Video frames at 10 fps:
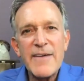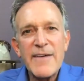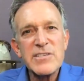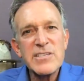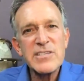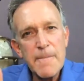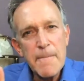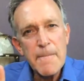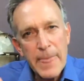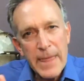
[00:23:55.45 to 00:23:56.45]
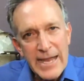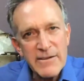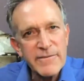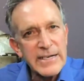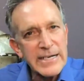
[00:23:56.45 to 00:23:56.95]
have some kind
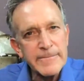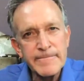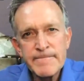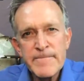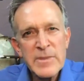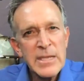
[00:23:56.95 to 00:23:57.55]
of um,